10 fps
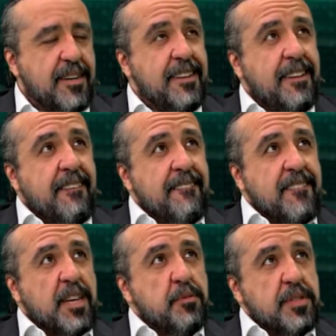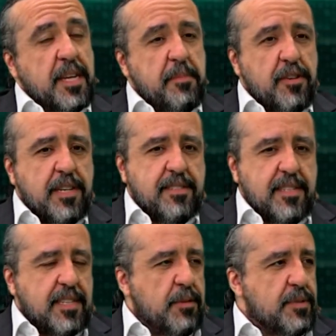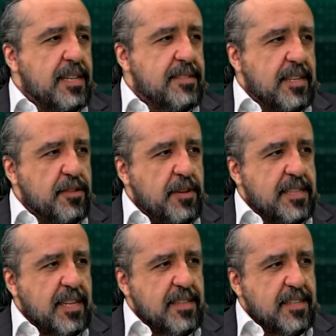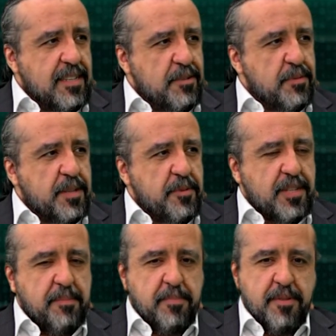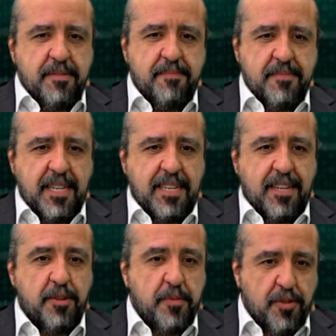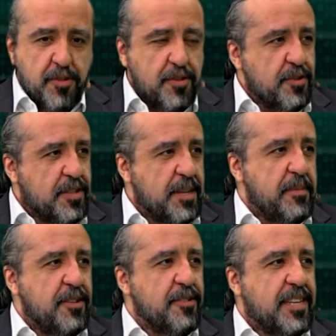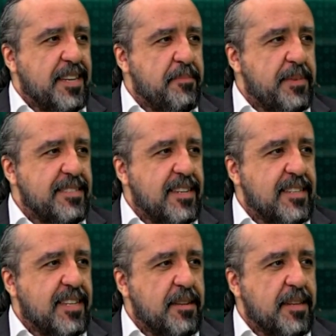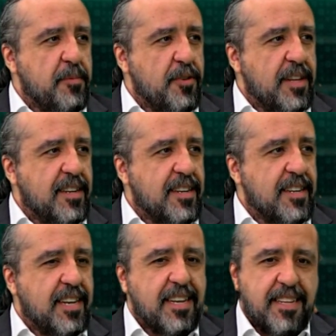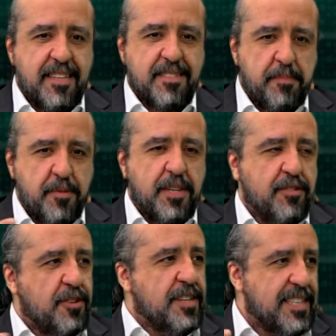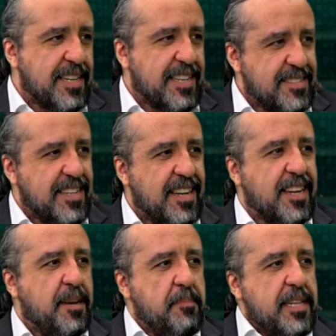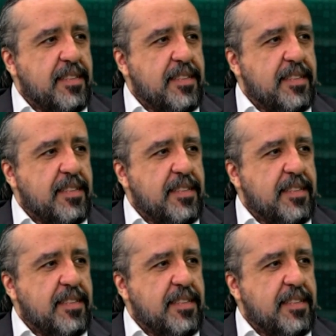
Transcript: a term that is being used a lot in the last period of time, as all these words are very in.